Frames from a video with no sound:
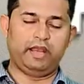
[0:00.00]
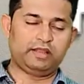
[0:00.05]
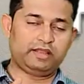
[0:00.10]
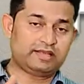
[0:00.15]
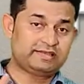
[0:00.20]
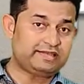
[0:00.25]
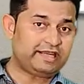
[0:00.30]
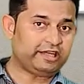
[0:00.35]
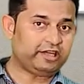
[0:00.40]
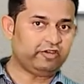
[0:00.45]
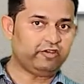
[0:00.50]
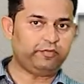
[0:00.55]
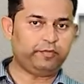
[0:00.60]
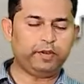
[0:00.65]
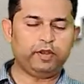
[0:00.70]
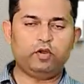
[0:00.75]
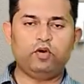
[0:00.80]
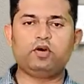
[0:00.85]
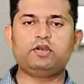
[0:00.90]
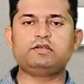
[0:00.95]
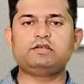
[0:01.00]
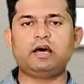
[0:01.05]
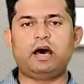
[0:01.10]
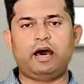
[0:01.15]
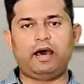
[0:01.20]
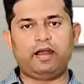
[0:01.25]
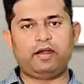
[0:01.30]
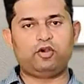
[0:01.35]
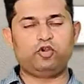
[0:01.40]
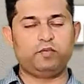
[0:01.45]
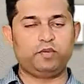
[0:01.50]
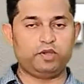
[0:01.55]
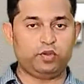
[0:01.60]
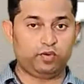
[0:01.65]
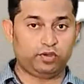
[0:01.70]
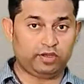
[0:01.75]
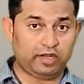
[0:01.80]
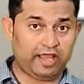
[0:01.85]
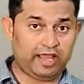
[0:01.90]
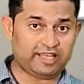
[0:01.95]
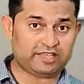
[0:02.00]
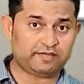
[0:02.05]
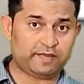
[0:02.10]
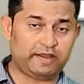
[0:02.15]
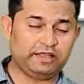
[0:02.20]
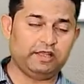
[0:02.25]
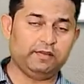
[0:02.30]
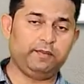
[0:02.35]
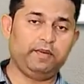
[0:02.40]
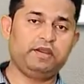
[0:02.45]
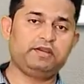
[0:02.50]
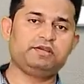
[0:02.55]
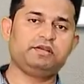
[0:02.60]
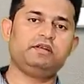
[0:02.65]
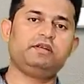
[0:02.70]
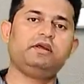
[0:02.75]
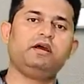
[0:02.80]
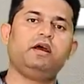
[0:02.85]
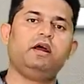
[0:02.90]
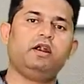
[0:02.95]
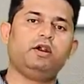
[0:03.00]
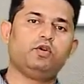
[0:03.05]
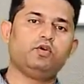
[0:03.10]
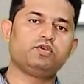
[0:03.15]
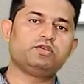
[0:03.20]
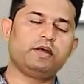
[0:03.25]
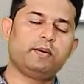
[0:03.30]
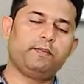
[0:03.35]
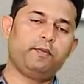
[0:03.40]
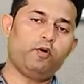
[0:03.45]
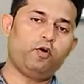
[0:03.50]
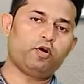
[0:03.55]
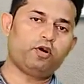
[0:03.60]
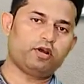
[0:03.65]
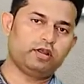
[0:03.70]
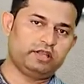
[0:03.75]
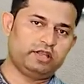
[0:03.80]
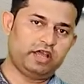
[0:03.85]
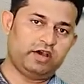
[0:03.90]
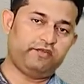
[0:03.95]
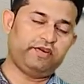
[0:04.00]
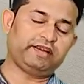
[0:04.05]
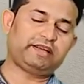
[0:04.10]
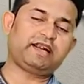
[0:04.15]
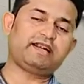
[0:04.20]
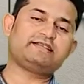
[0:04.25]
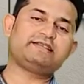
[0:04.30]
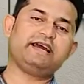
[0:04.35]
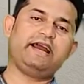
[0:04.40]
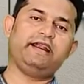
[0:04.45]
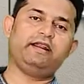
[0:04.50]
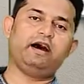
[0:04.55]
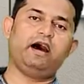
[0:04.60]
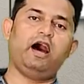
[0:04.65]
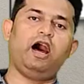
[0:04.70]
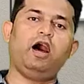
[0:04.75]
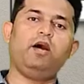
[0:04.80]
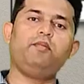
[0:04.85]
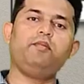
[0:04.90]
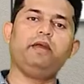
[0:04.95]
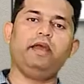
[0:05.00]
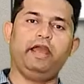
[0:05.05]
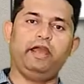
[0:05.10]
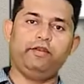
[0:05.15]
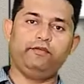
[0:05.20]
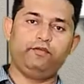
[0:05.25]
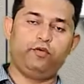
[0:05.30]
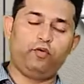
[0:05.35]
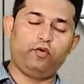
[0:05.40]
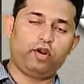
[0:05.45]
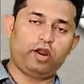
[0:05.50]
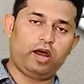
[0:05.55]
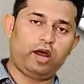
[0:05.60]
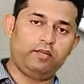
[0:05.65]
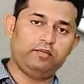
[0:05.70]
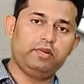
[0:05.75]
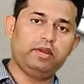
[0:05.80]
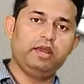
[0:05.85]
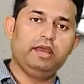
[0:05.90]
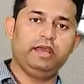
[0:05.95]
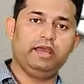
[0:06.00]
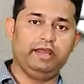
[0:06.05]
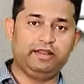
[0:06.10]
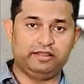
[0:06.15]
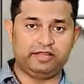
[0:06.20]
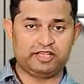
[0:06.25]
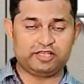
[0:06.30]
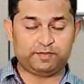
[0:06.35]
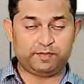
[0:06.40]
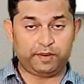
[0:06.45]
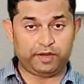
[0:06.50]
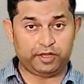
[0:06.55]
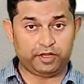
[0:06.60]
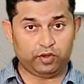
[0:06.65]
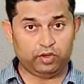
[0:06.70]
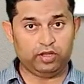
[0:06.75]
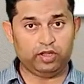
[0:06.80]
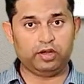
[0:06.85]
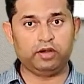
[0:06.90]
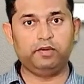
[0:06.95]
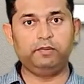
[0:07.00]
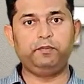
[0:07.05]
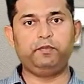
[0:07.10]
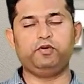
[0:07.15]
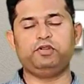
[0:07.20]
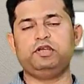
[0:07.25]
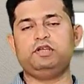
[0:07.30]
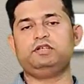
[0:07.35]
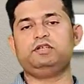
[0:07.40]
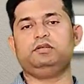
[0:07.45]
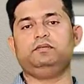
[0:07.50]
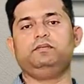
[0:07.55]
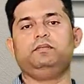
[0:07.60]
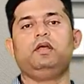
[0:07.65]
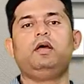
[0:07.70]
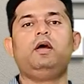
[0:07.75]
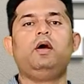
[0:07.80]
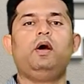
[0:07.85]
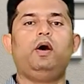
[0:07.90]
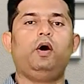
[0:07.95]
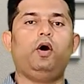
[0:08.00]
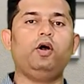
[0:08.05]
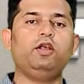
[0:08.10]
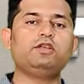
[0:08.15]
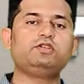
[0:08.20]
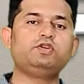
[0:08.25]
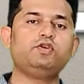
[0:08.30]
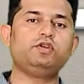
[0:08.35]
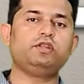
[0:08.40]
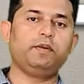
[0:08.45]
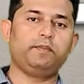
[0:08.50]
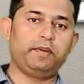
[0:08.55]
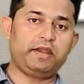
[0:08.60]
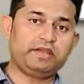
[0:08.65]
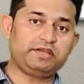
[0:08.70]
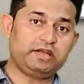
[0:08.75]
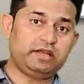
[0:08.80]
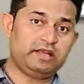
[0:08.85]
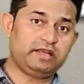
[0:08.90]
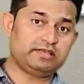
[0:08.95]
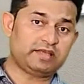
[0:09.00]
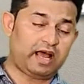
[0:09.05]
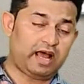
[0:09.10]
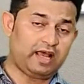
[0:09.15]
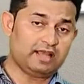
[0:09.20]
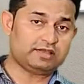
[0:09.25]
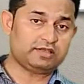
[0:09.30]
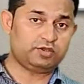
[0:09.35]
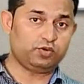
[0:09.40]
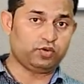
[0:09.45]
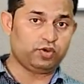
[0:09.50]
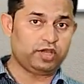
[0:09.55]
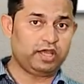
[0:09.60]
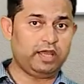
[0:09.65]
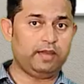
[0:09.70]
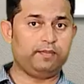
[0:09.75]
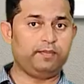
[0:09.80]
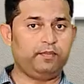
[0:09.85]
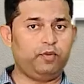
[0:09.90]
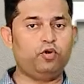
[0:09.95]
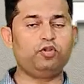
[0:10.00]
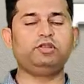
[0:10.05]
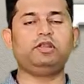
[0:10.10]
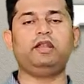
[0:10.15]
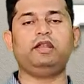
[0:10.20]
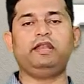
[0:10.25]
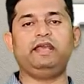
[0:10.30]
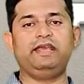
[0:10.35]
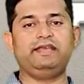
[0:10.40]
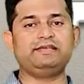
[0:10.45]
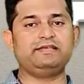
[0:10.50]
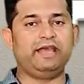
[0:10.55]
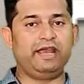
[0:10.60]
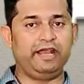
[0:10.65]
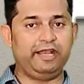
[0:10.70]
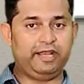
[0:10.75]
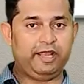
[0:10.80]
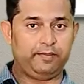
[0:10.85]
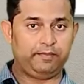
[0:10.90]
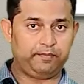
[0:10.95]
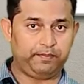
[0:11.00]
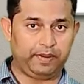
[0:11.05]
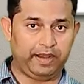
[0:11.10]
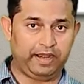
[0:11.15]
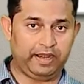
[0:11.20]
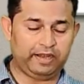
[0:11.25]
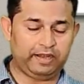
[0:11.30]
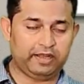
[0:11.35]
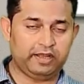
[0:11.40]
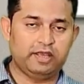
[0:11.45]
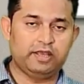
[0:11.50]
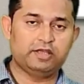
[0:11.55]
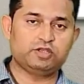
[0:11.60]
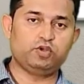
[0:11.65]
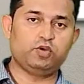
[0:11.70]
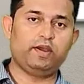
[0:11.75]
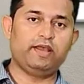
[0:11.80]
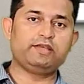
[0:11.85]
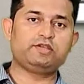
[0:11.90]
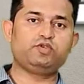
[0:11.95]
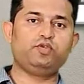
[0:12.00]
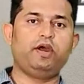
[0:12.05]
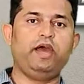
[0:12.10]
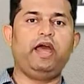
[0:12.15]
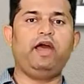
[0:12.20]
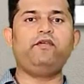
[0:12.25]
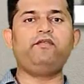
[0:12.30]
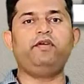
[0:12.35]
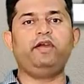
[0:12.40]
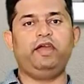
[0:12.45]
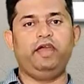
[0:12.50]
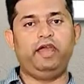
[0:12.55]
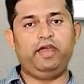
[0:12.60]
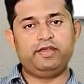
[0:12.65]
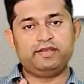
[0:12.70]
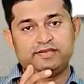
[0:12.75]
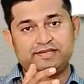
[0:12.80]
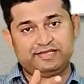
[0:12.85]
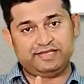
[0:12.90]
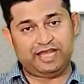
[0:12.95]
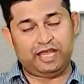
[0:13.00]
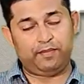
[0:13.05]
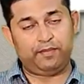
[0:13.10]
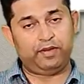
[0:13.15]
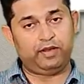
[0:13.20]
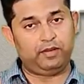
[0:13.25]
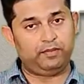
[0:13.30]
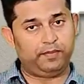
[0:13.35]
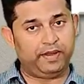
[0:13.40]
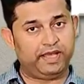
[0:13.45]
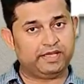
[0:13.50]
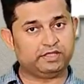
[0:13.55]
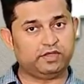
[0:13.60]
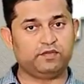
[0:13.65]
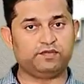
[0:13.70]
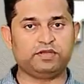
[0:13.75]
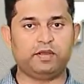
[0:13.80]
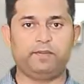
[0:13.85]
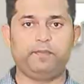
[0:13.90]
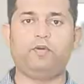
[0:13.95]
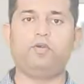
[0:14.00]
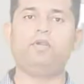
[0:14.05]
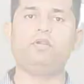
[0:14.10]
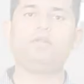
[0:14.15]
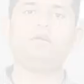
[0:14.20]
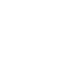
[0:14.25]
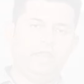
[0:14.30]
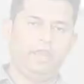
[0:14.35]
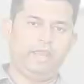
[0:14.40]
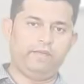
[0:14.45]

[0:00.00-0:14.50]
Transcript: Another set of pillows are to be utilized by the patient to support the affected side arm and forearm in this particular position. Also, the patient is asked to keep both the knees and hip bent so as to have a stable base of support.